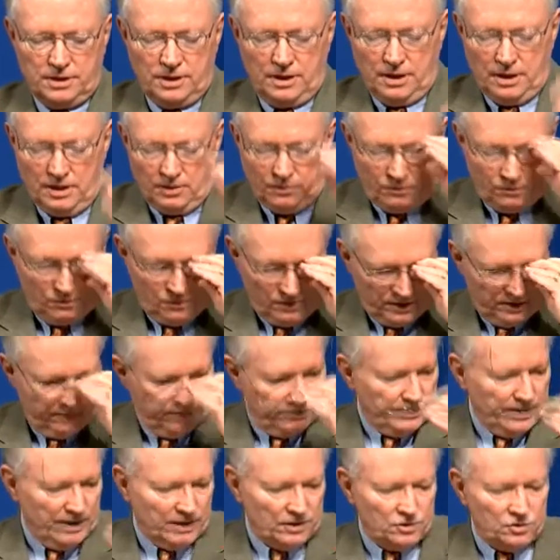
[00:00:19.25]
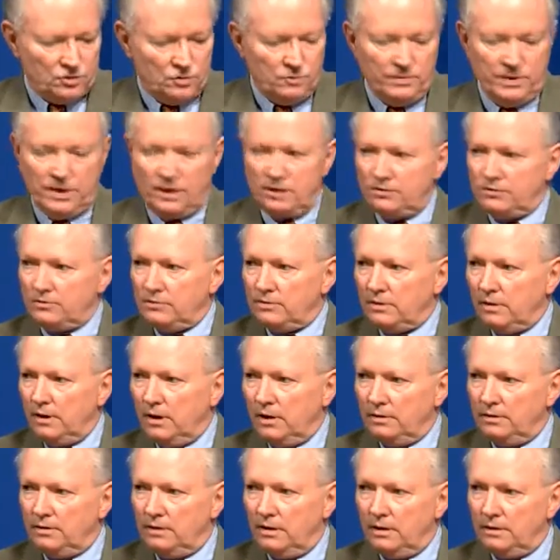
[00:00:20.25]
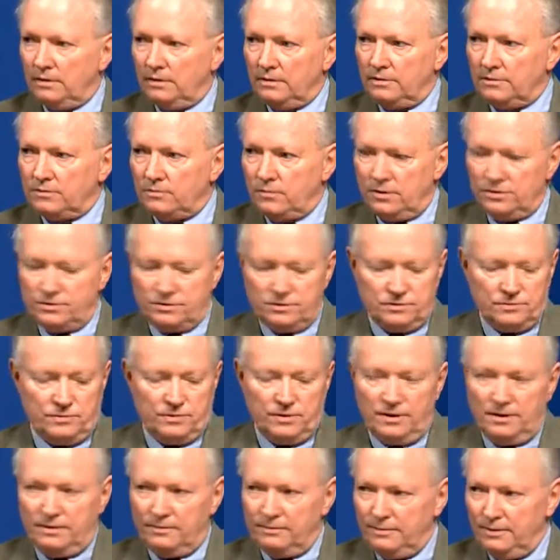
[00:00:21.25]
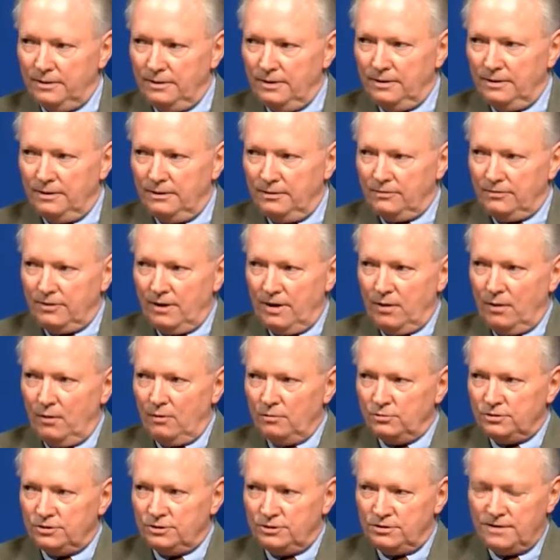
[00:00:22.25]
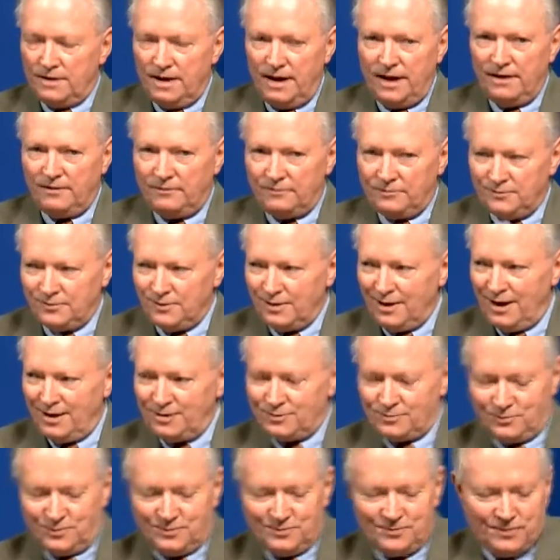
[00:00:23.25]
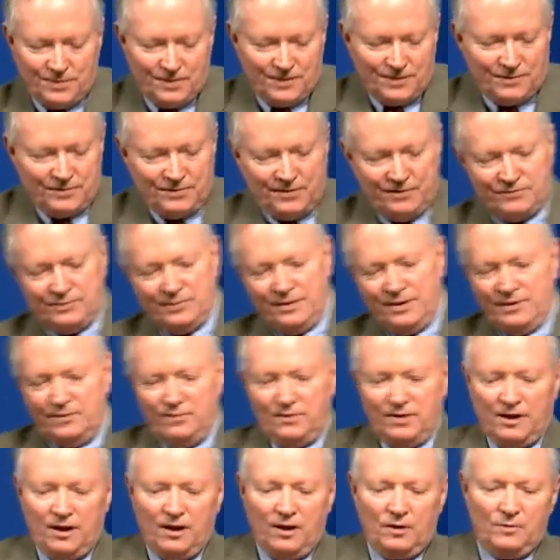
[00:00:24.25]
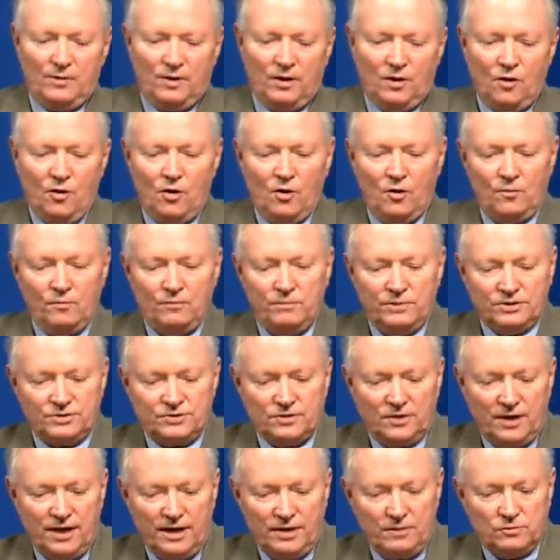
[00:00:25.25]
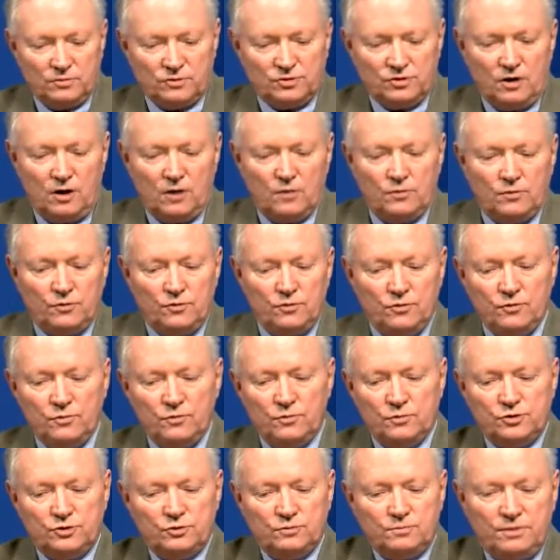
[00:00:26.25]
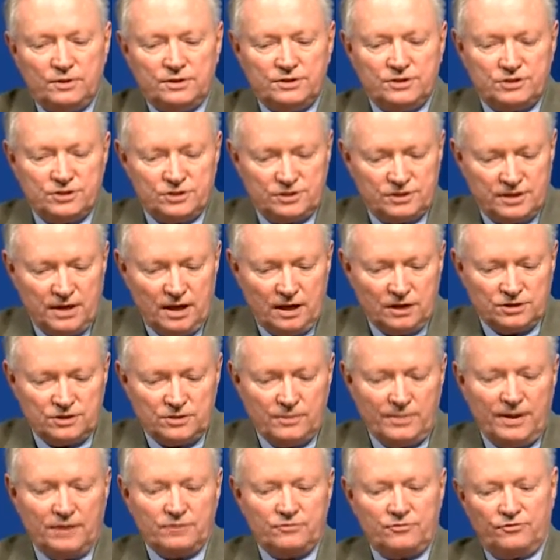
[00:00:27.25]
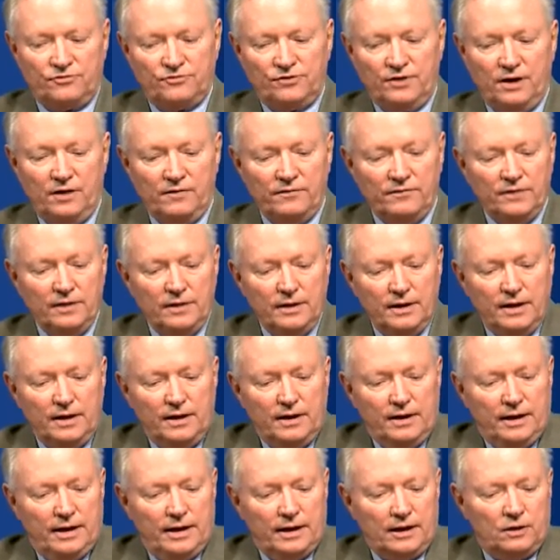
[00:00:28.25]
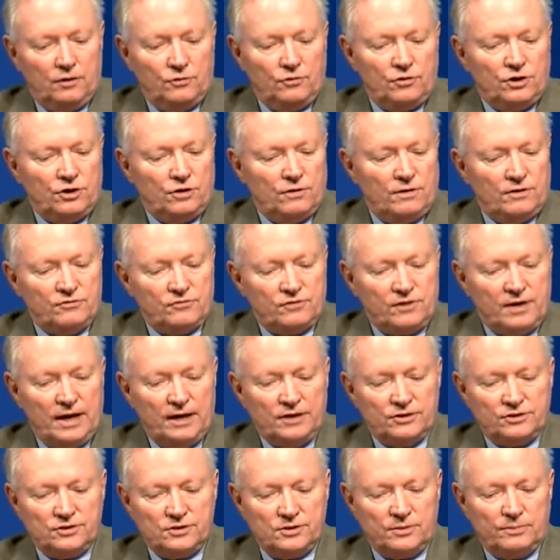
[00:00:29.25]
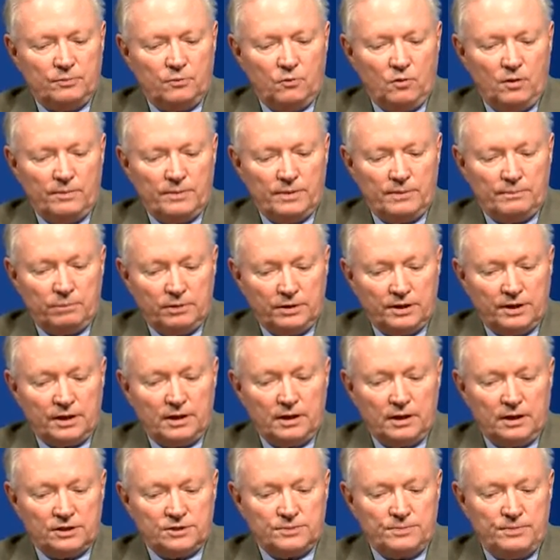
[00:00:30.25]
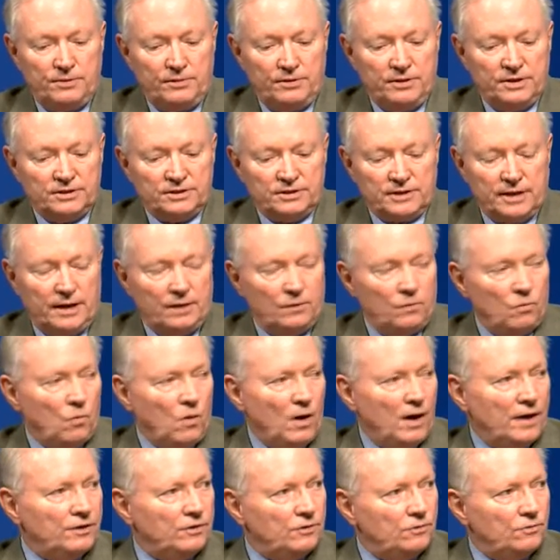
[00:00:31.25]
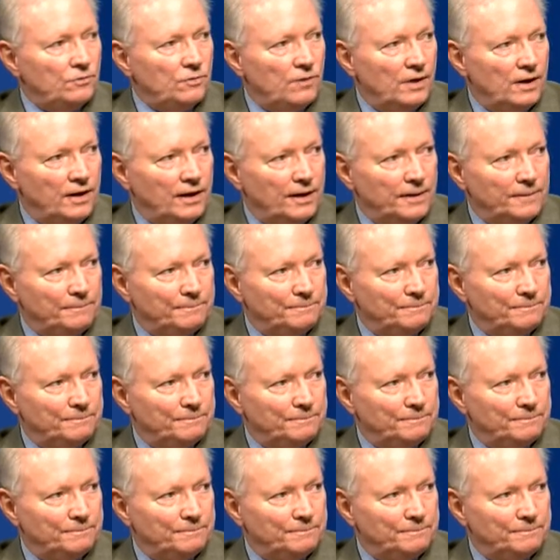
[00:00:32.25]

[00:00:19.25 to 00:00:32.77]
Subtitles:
We'll give you about 2 minutes on these questions. We're going to try to hold you to that after the last one. Everybody went a little bit long. Mr. Lane, we'll start with you. Would you please just tell us about yourself, including your education, employment, political experience, and why you're running?